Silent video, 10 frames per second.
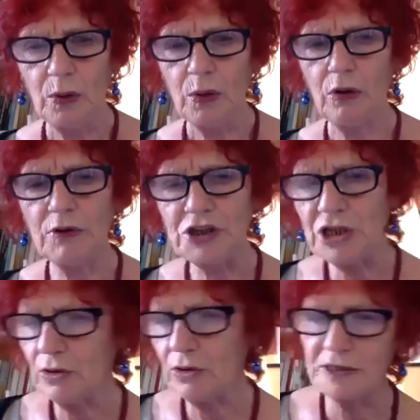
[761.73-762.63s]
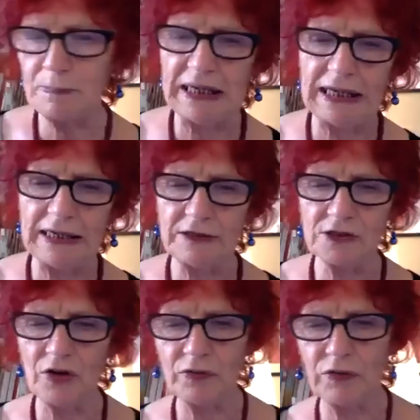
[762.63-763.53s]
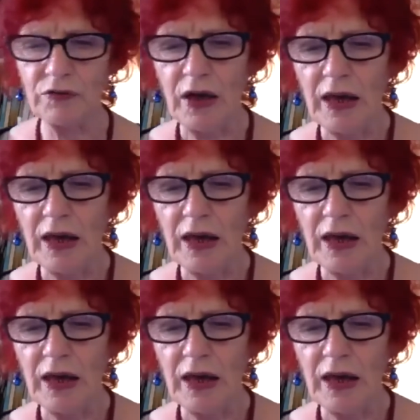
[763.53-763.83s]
originally called Speaking in Tongues.